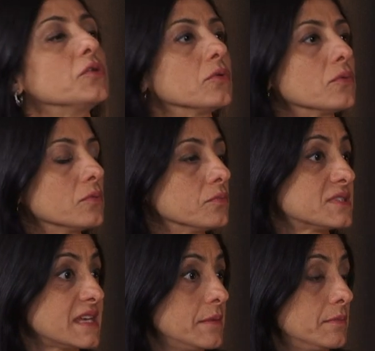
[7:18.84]
your
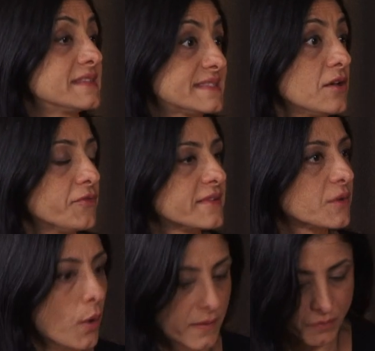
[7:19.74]
team itself is
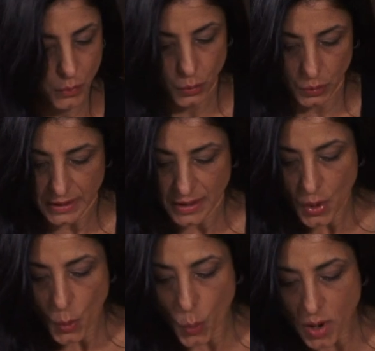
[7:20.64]
quite small.
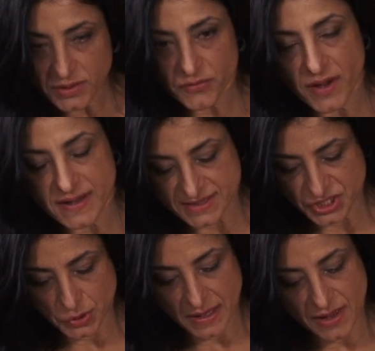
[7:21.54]
What advice
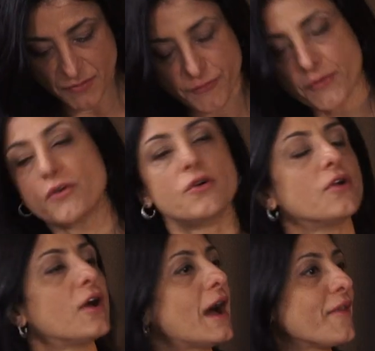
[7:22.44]
do you have
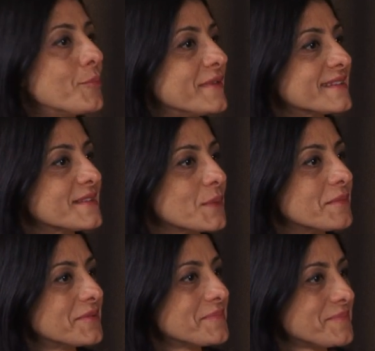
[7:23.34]
for other businesswomen?